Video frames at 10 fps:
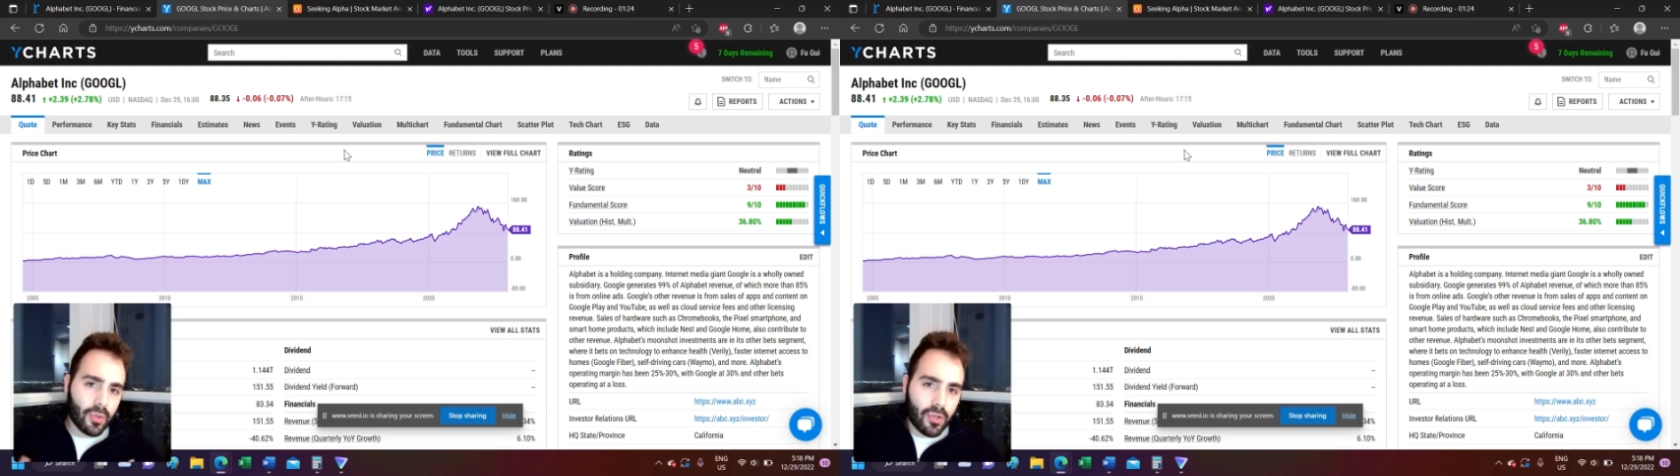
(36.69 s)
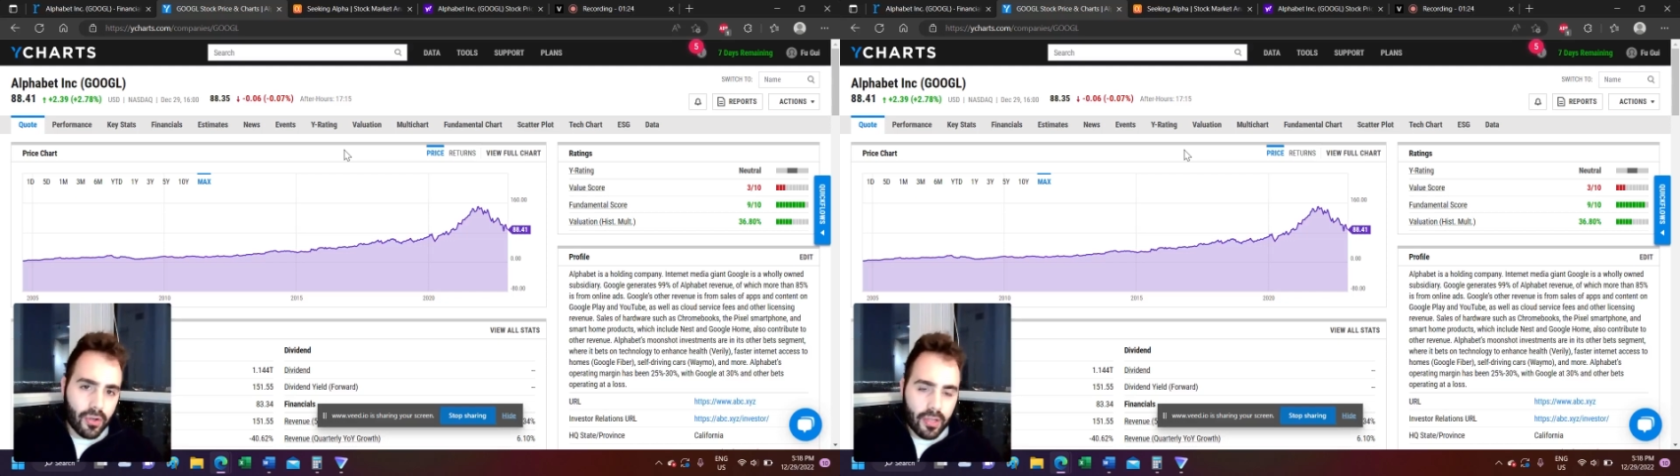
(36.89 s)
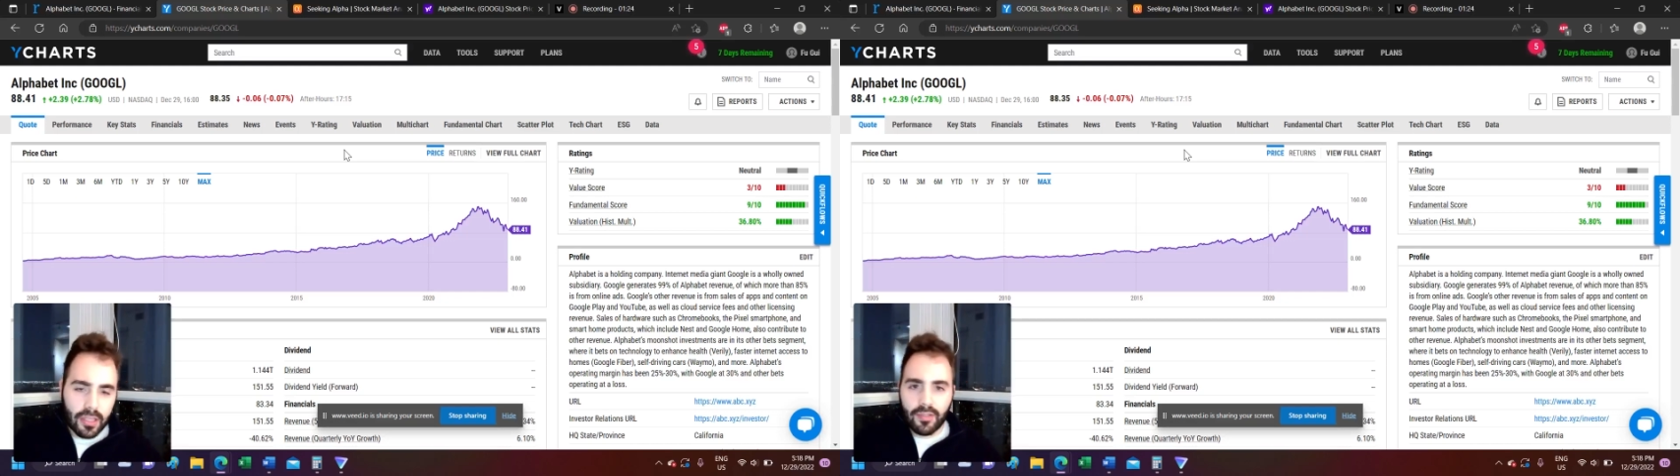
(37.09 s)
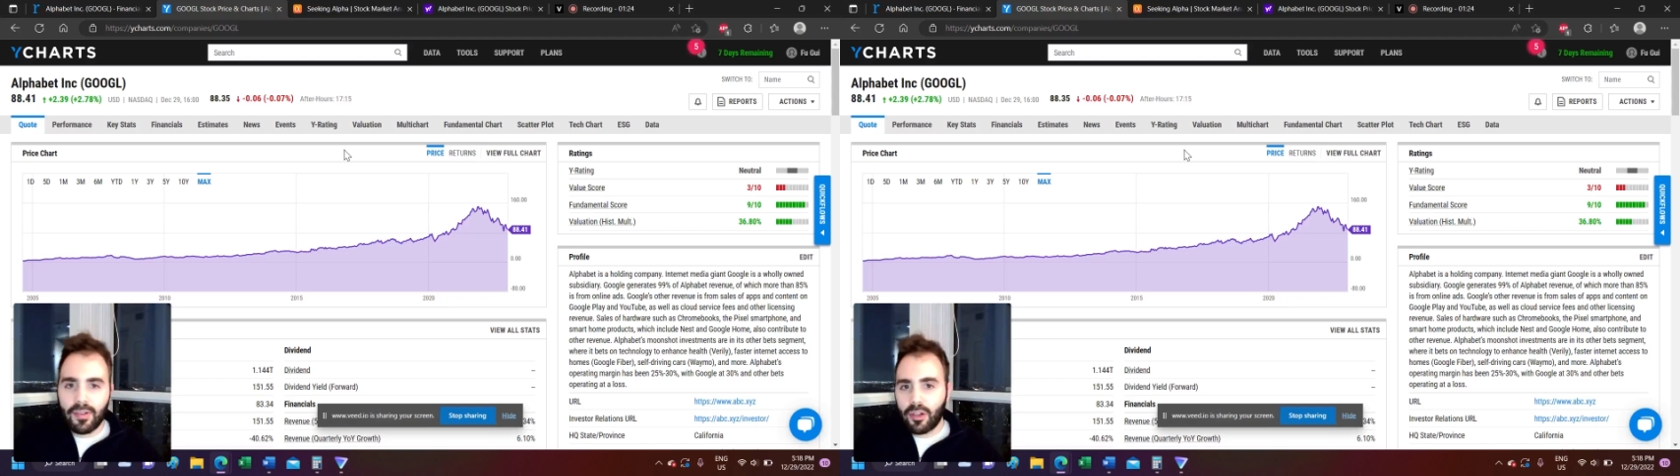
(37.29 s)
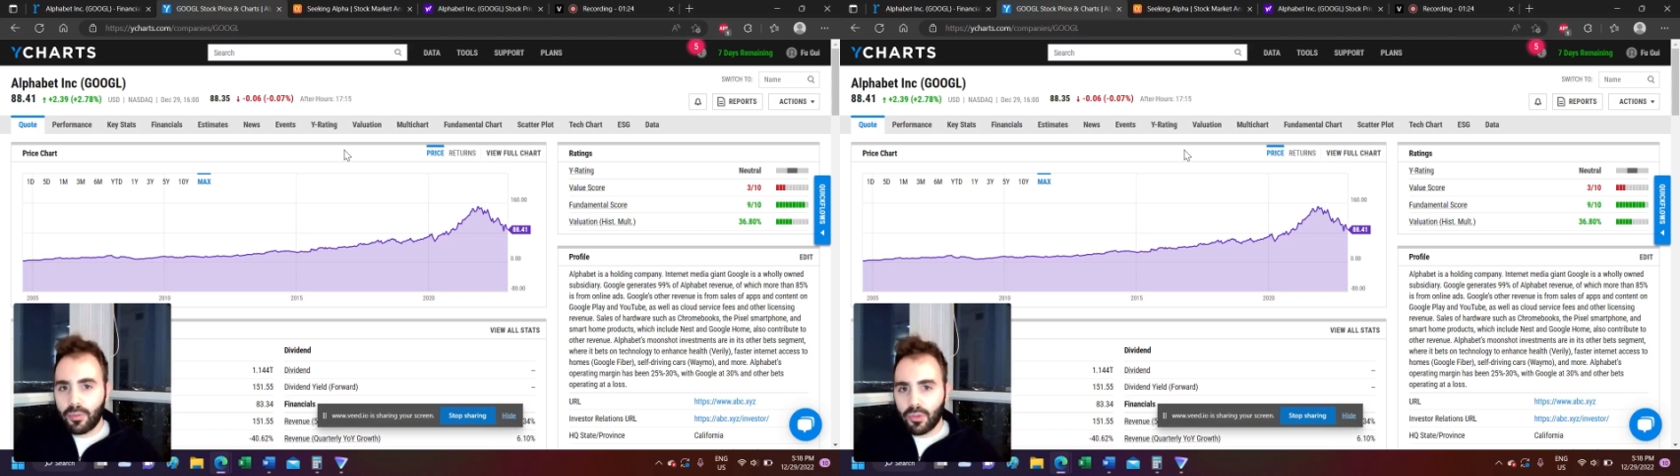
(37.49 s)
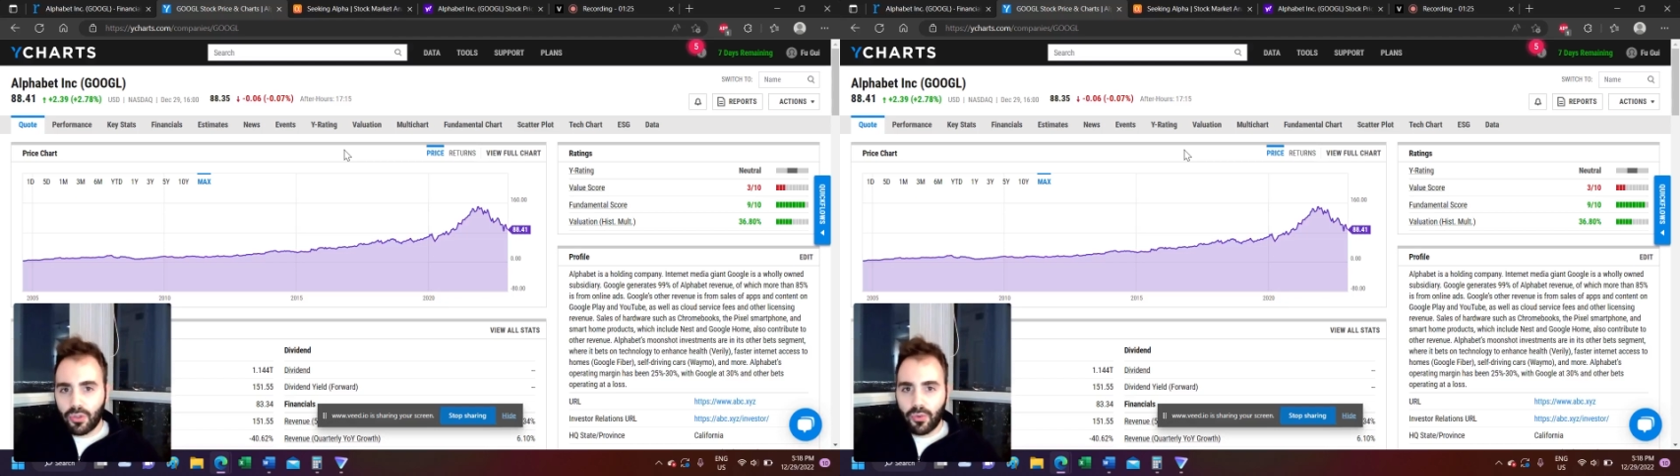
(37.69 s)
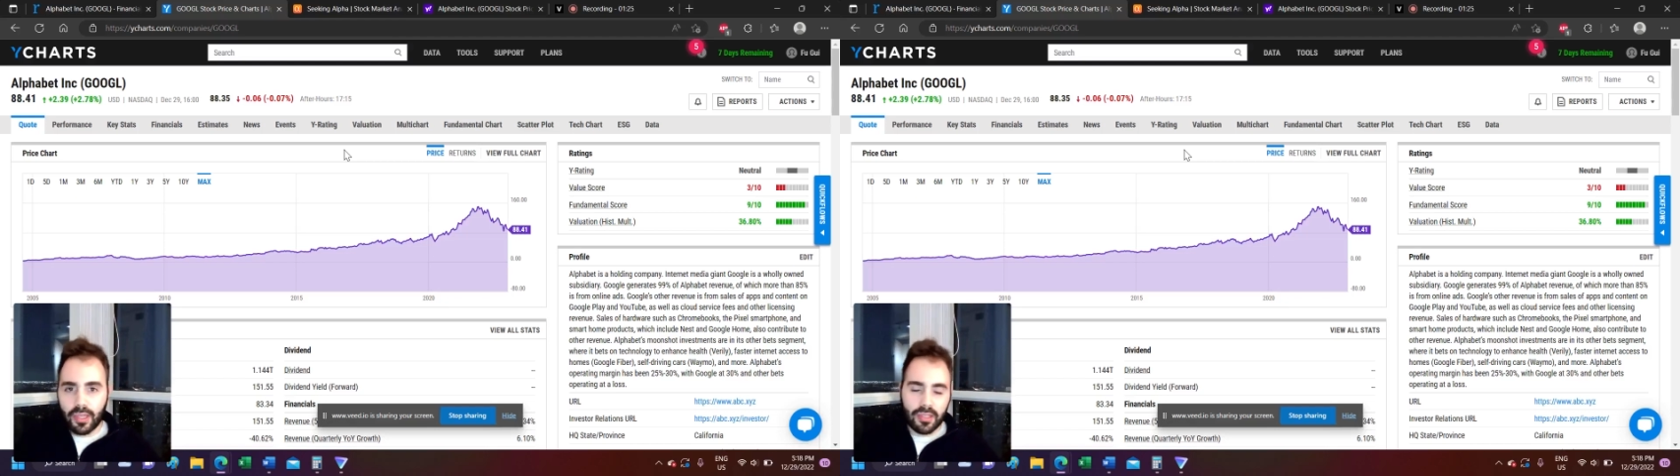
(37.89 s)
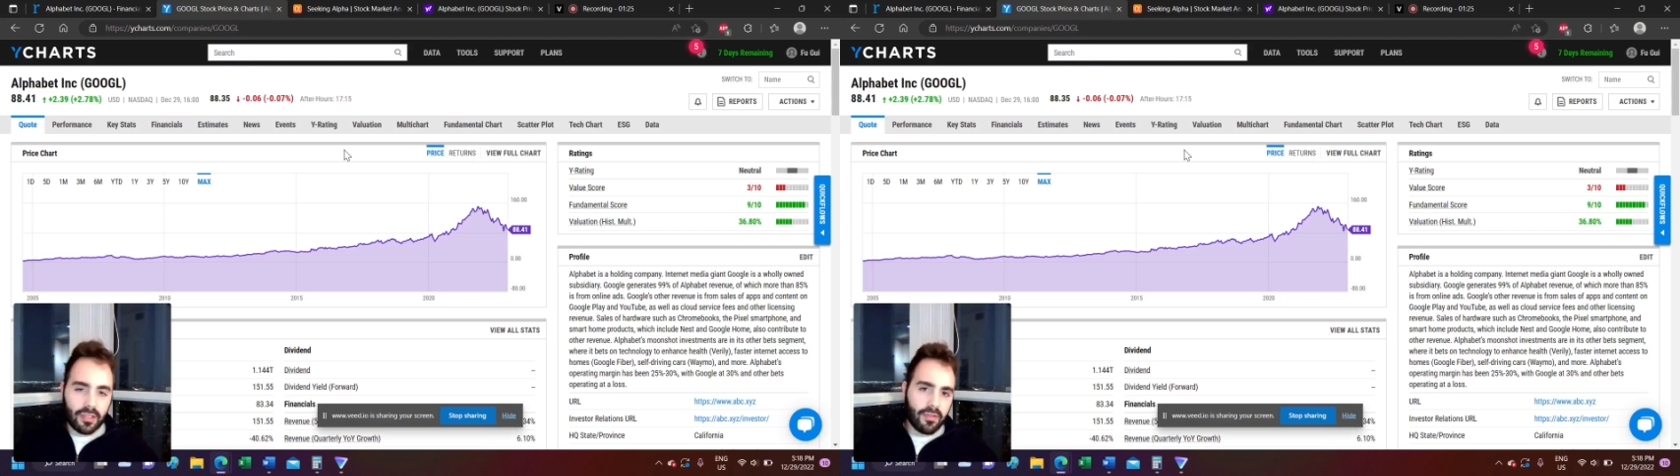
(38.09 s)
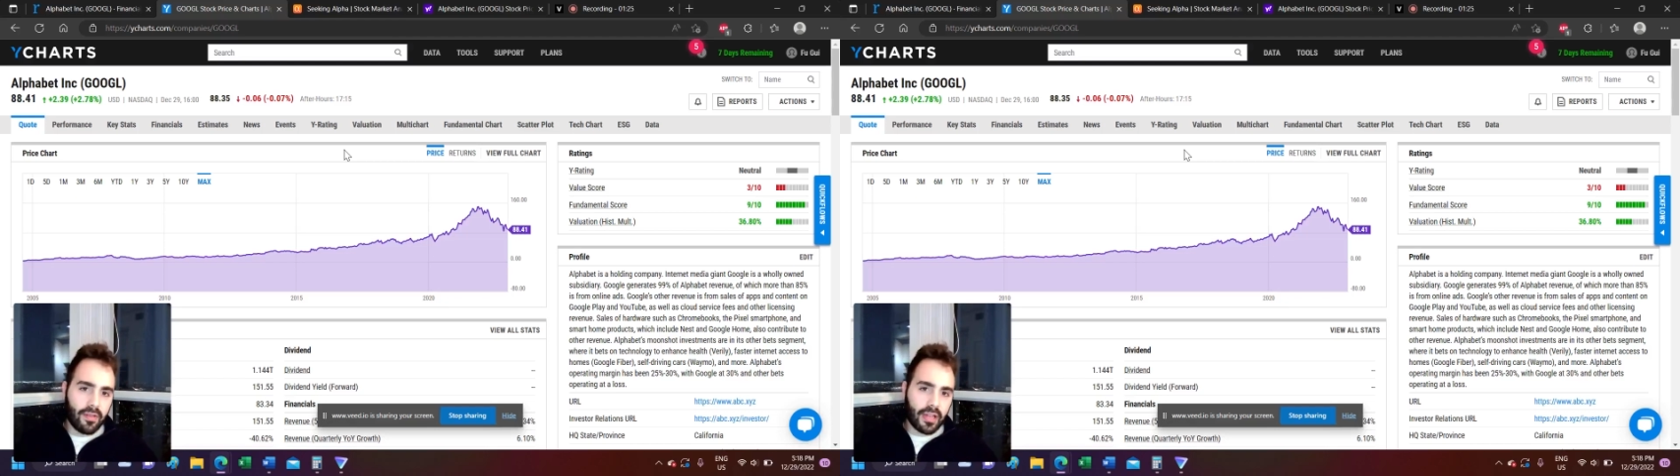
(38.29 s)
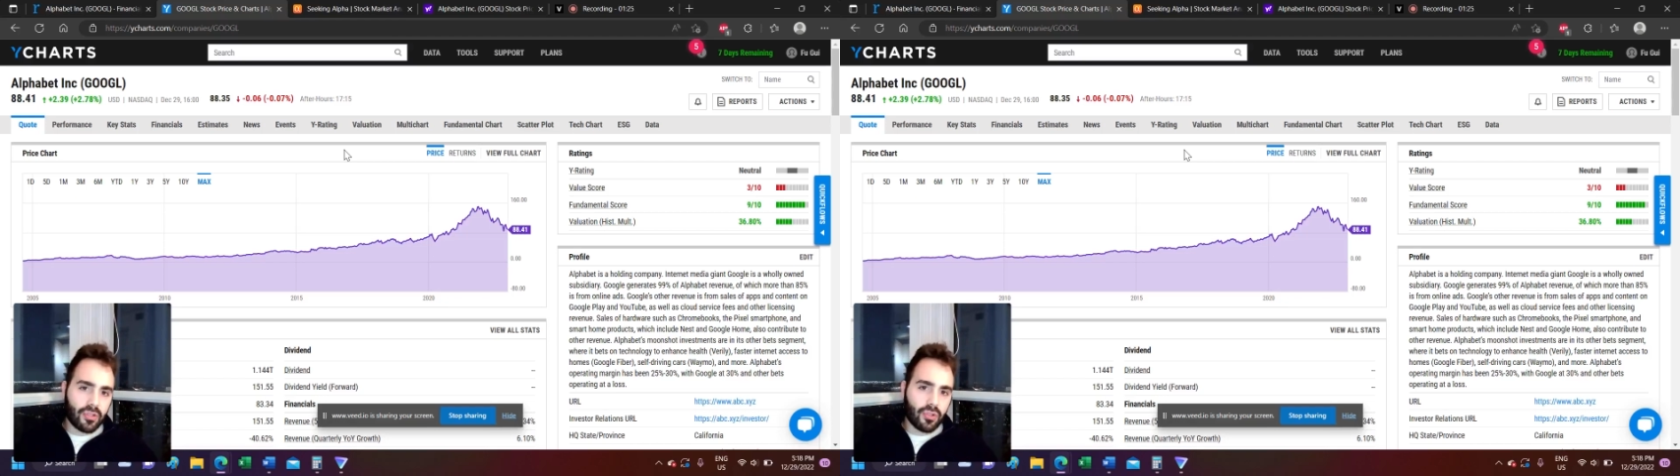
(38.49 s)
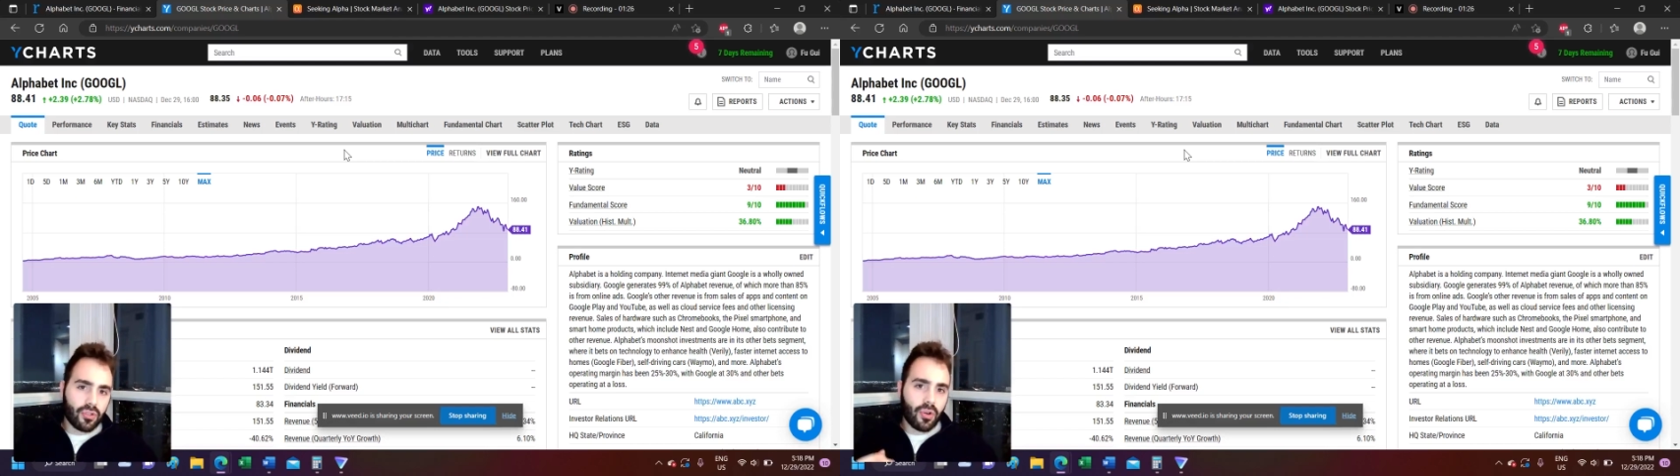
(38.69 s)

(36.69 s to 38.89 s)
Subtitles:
return that's available to us as investors.